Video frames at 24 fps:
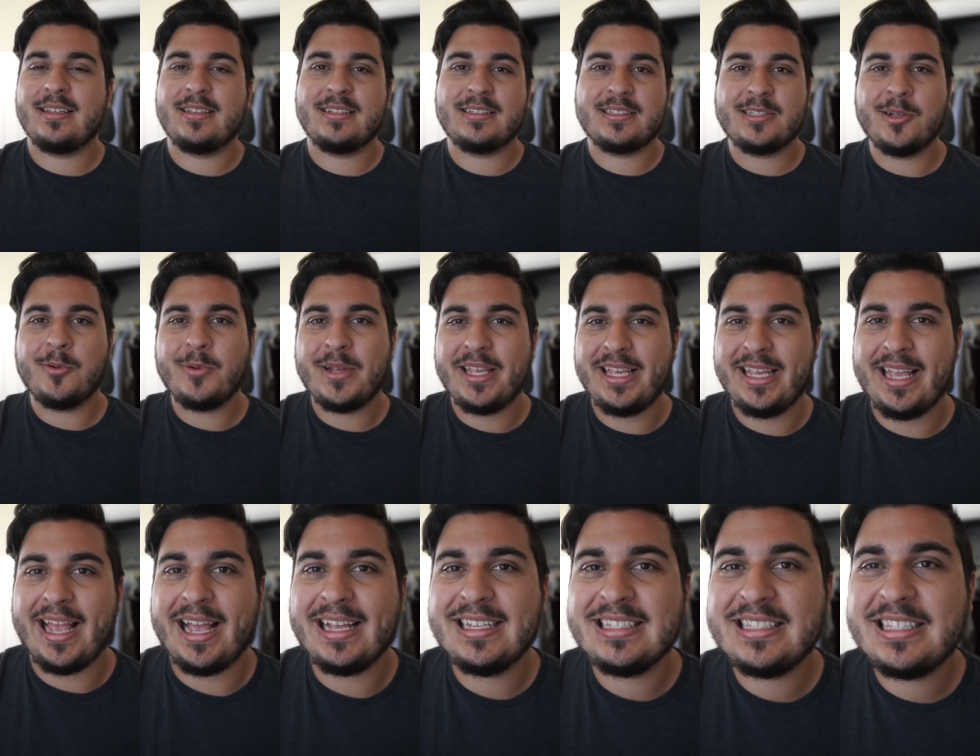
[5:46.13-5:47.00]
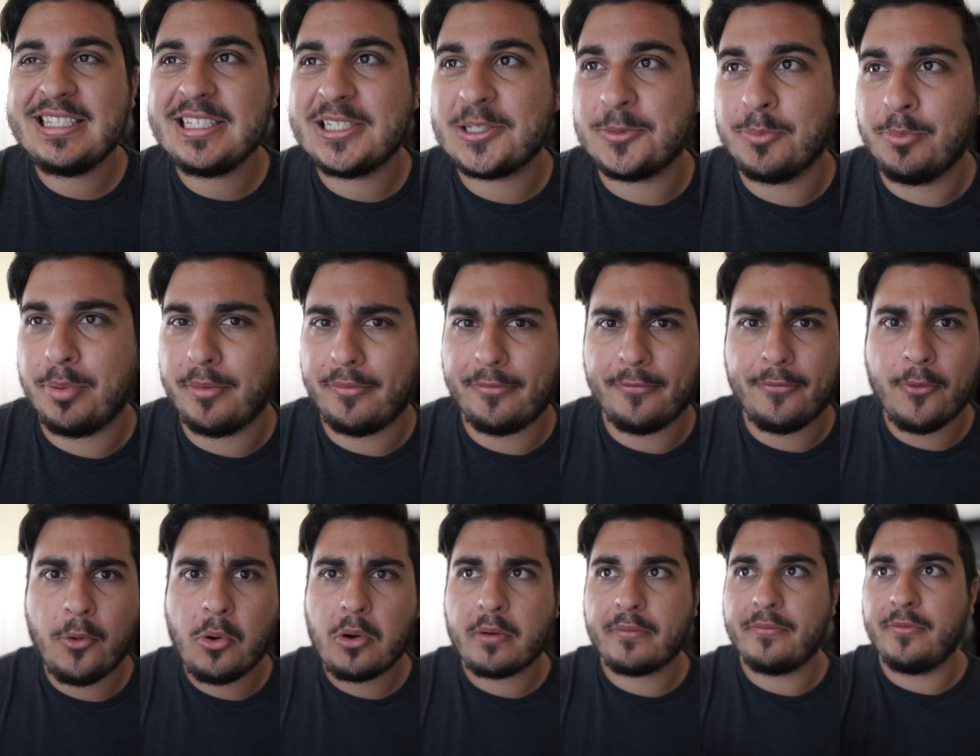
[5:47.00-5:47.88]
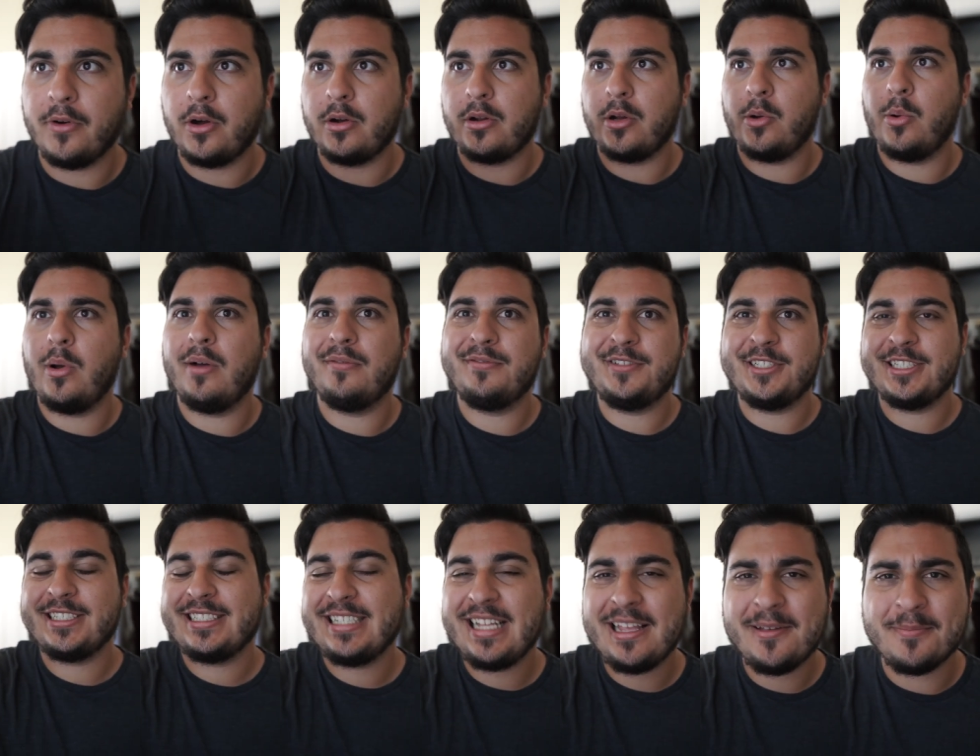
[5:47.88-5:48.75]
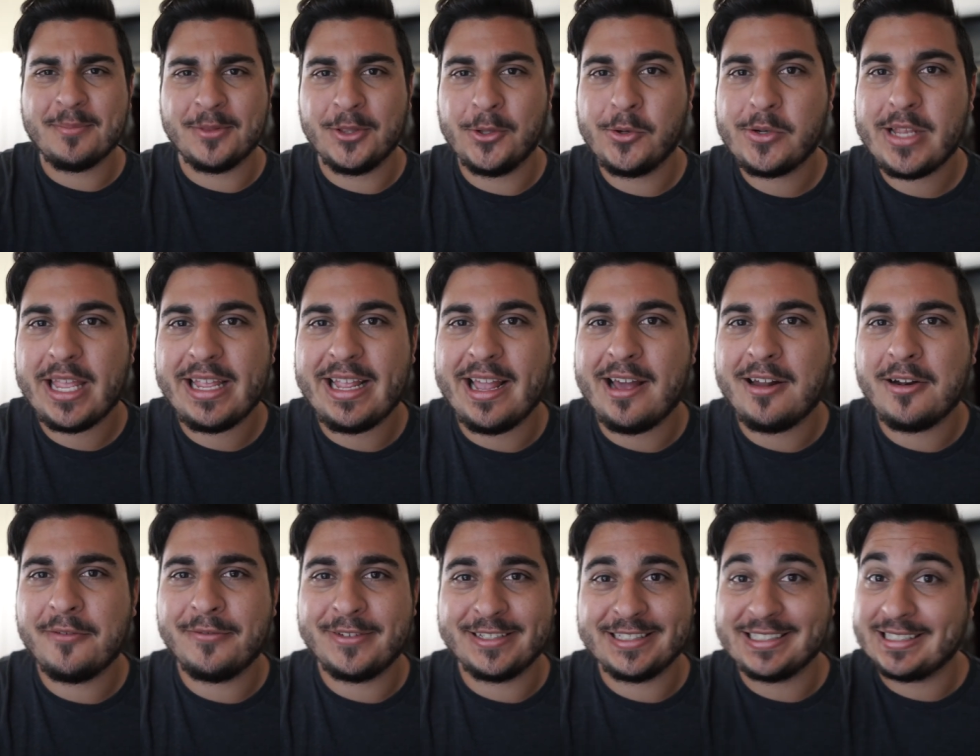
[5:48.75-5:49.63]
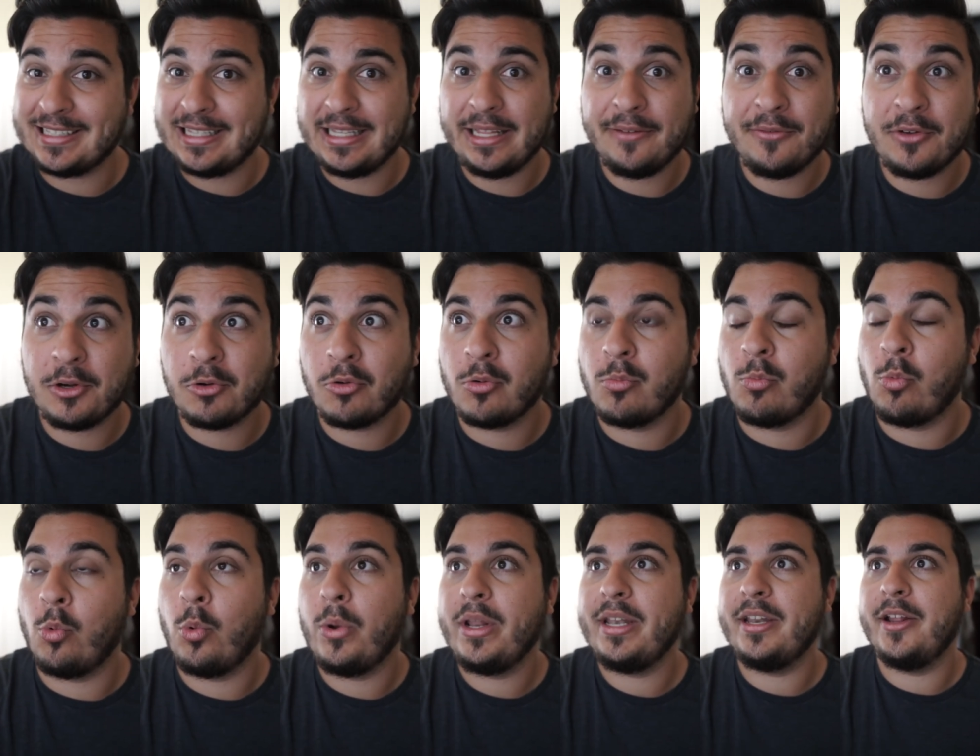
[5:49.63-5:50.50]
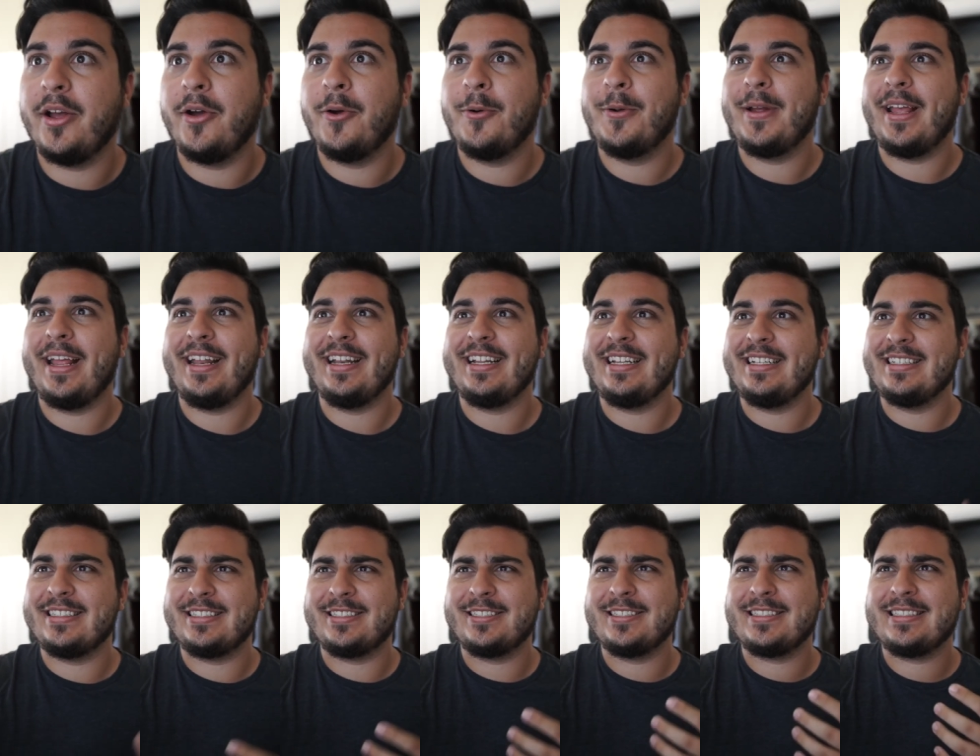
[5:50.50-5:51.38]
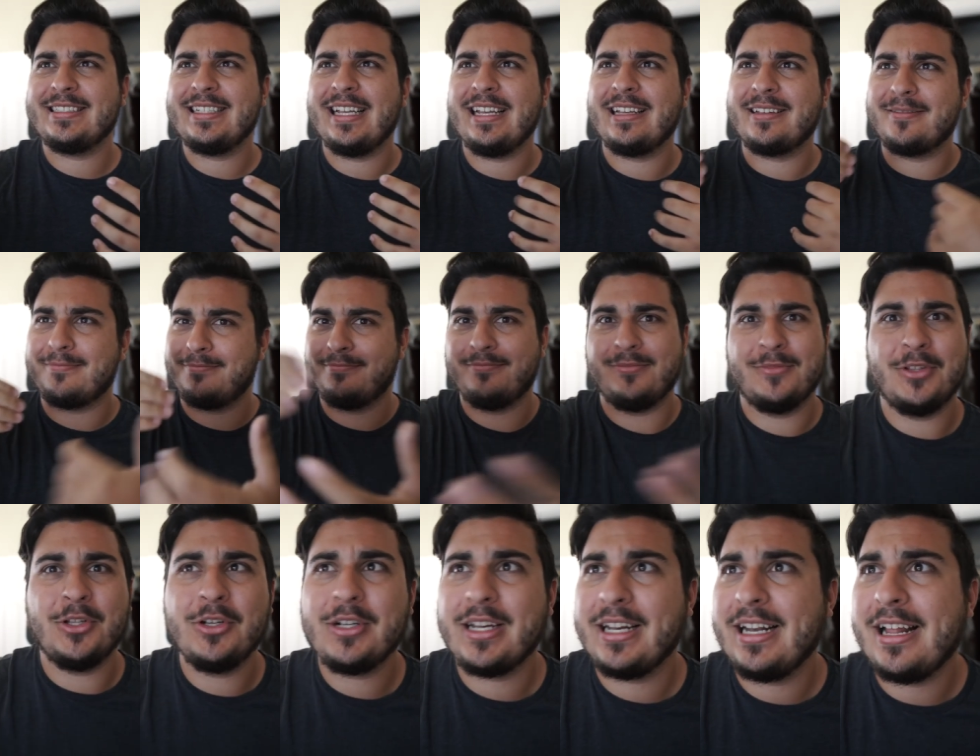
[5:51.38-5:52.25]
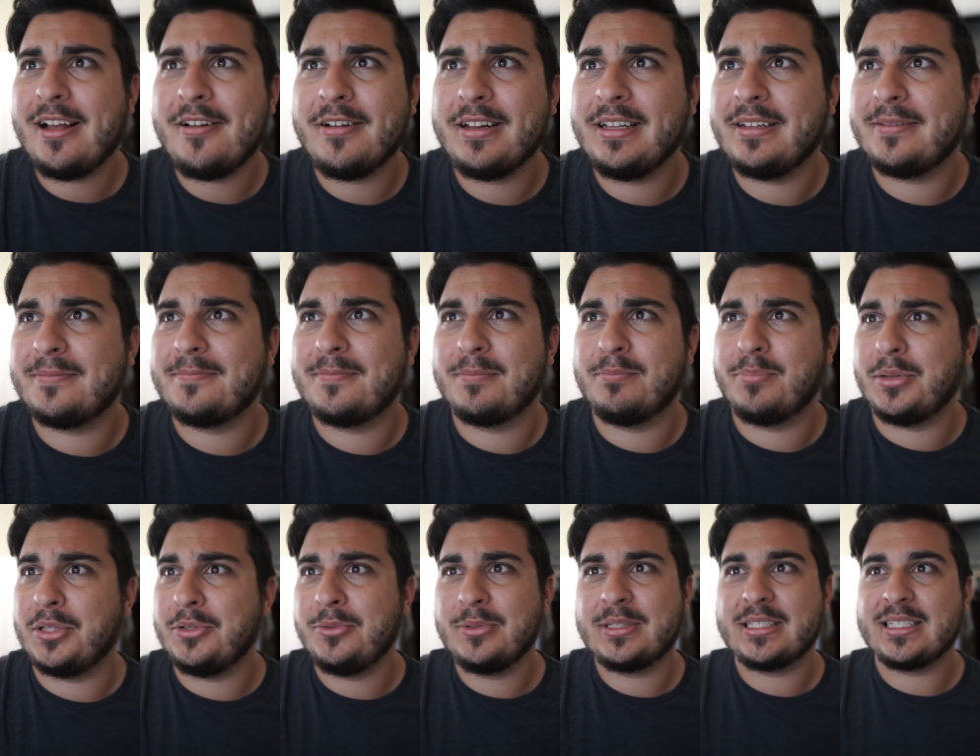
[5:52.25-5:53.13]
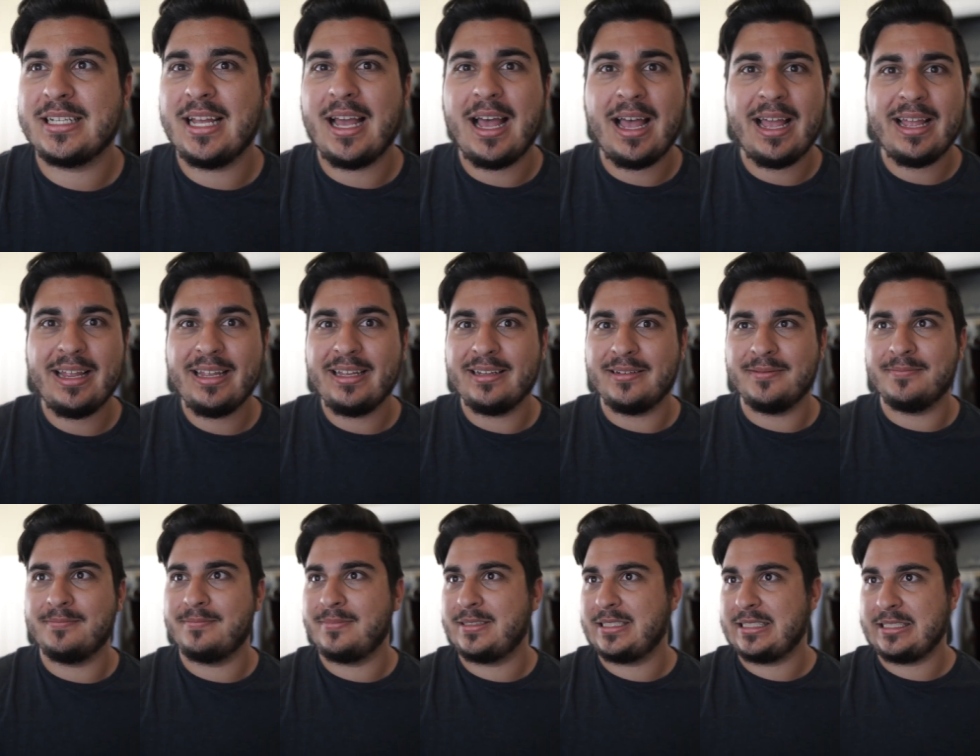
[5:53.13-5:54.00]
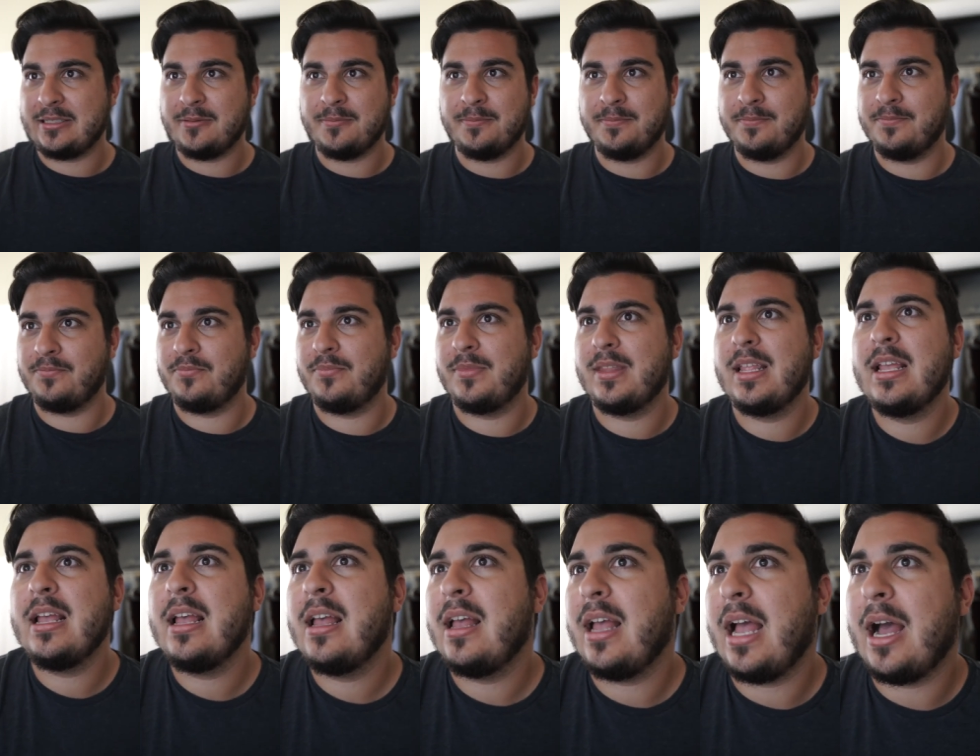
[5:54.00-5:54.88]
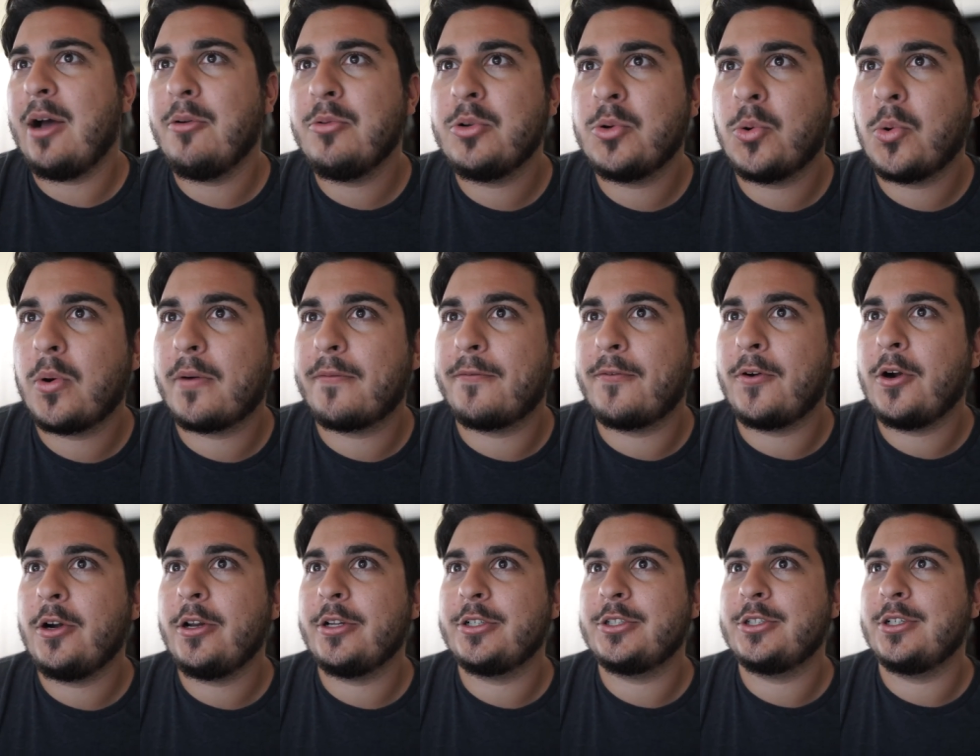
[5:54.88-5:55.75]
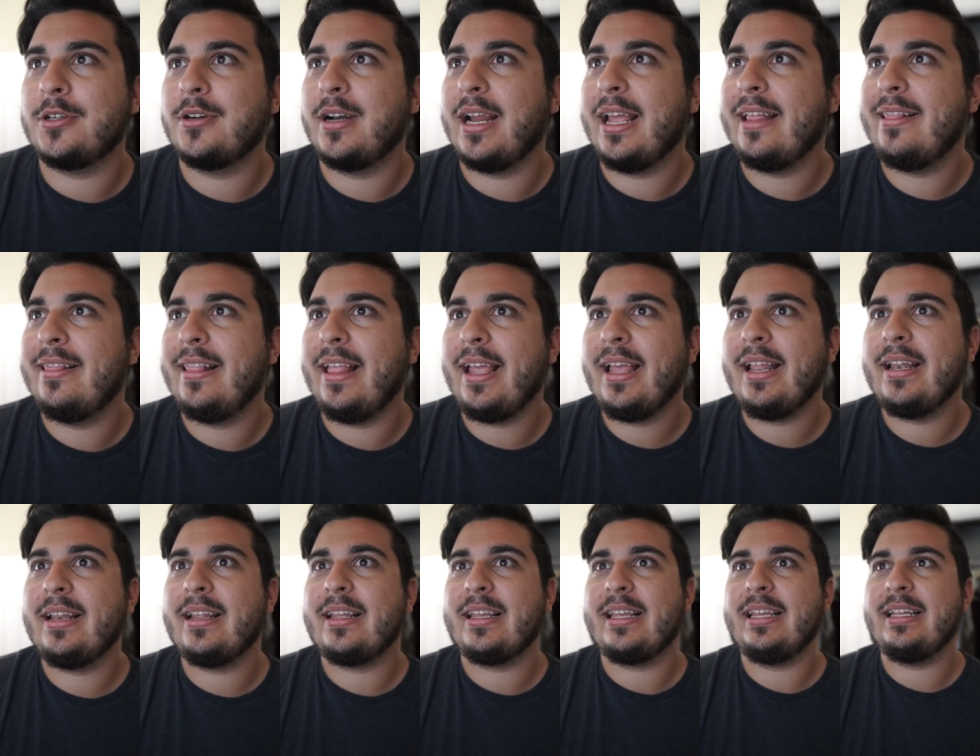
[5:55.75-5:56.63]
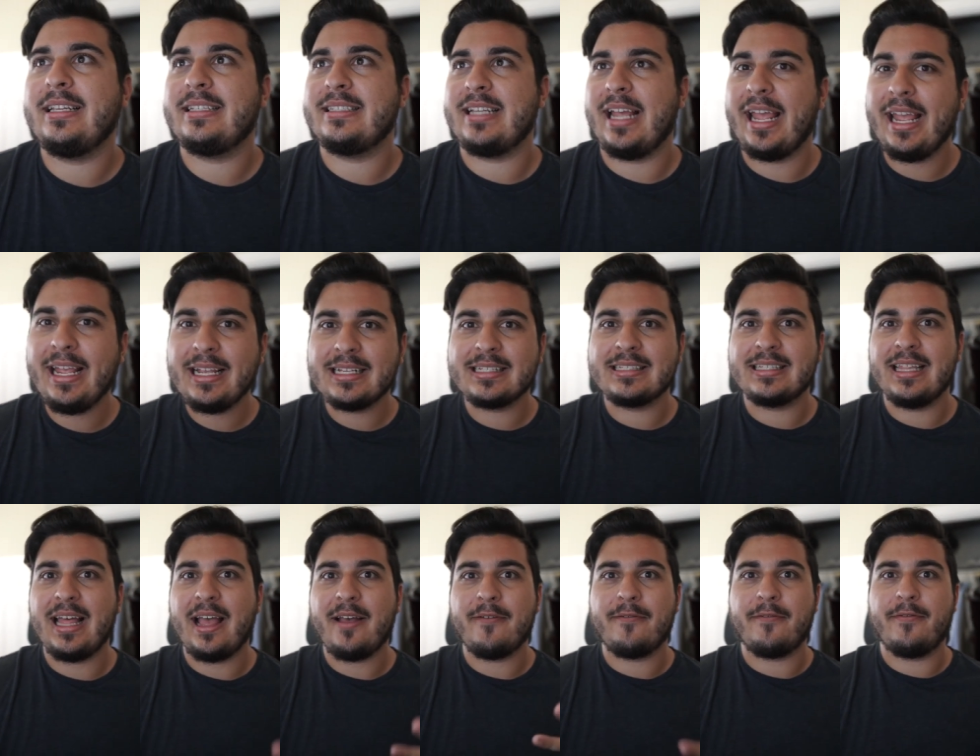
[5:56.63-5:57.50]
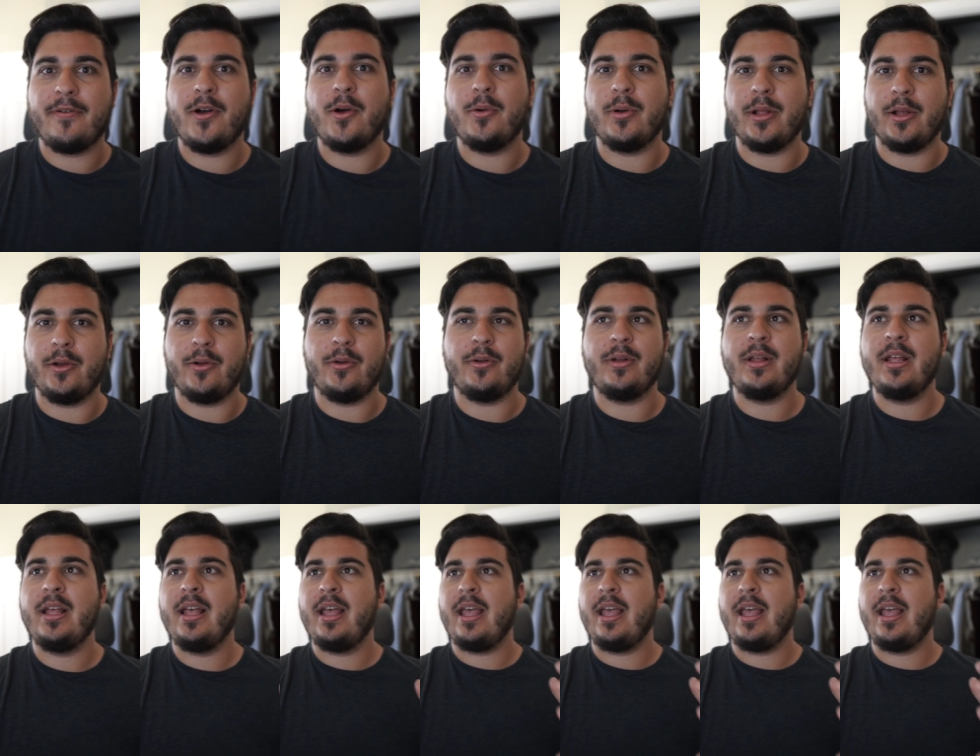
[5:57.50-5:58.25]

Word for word: So he has this before photo of just him looking out of his living room window, and he's just like looking out at blue sky and some outdoor furniture, and then he takes that photo